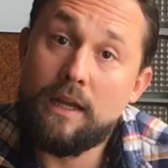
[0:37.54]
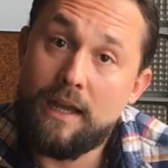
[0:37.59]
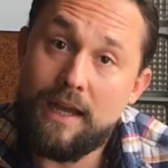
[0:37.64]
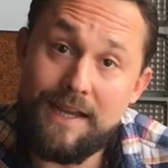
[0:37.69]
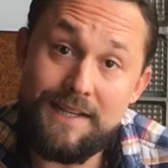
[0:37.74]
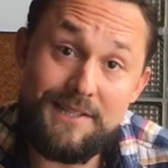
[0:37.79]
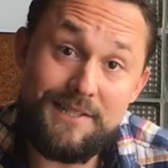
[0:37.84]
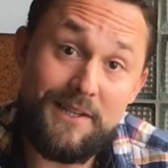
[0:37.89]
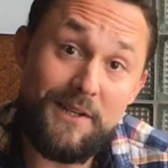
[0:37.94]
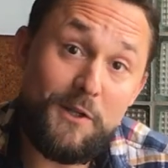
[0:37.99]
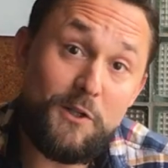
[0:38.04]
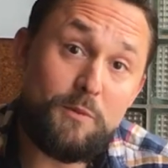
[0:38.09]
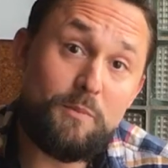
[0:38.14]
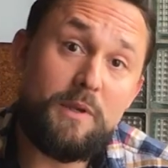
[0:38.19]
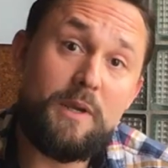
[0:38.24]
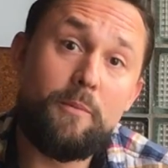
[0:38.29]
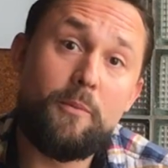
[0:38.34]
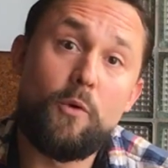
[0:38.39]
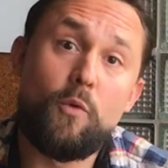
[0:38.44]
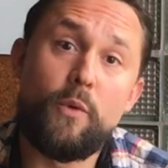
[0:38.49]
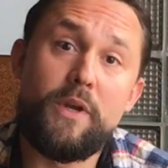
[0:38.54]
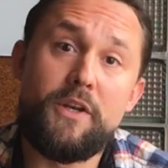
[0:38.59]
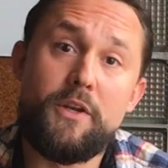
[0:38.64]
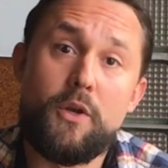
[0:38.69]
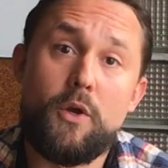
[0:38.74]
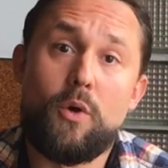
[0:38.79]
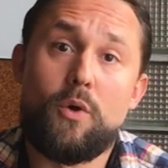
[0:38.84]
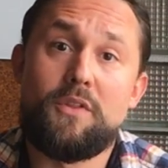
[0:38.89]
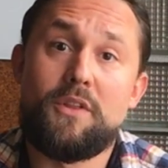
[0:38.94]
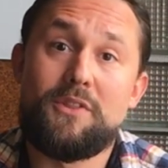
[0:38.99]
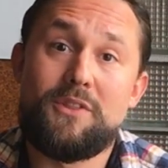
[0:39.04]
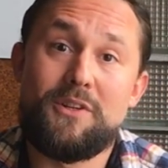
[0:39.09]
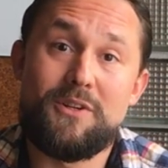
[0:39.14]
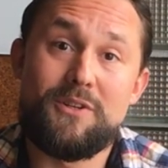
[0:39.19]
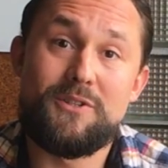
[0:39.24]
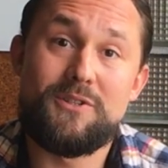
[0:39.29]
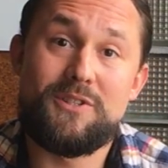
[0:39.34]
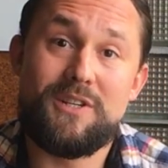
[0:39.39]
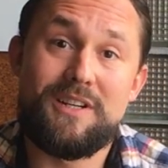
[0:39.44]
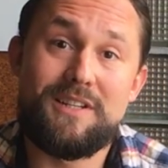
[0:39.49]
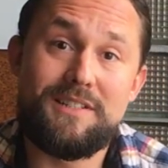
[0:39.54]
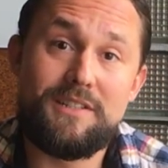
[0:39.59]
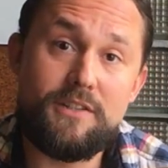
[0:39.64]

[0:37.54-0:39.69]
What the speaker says: As salespeople, we know that there's a